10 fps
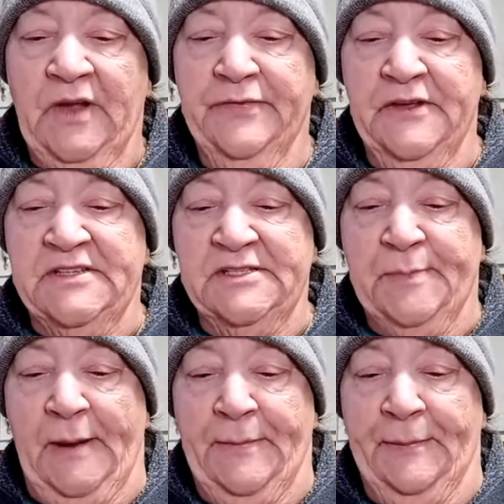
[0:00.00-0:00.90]
this is
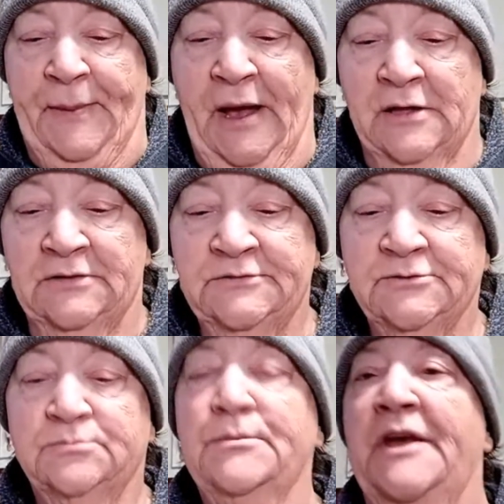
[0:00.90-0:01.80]
by Papel,
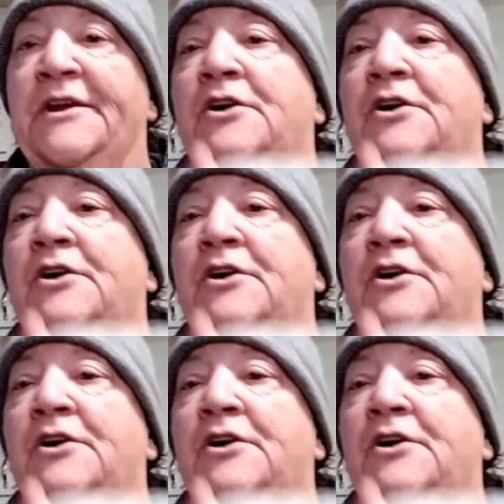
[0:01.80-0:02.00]
made in